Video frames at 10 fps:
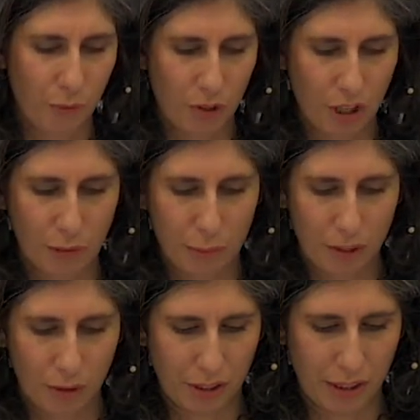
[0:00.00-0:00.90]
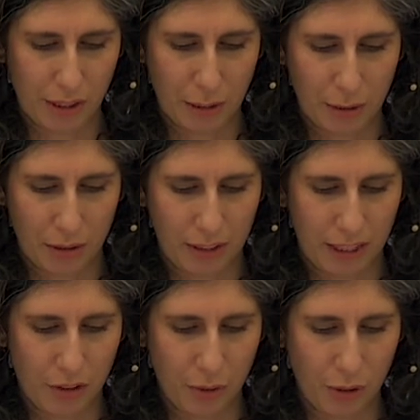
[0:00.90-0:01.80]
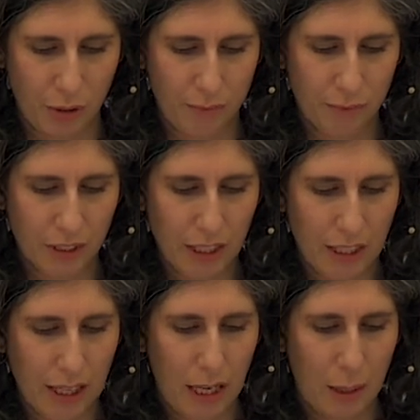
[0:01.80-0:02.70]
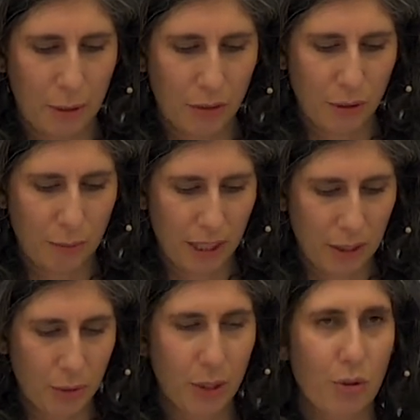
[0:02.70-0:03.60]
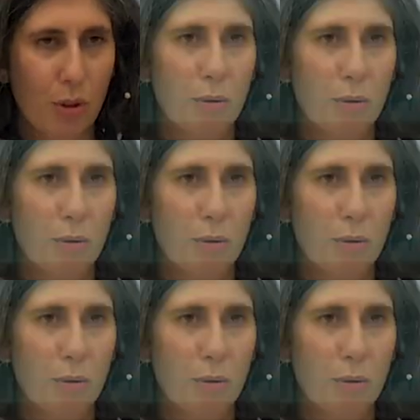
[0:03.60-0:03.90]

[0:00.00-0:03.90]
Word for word: which I will be talking about later on. Apart from that, we also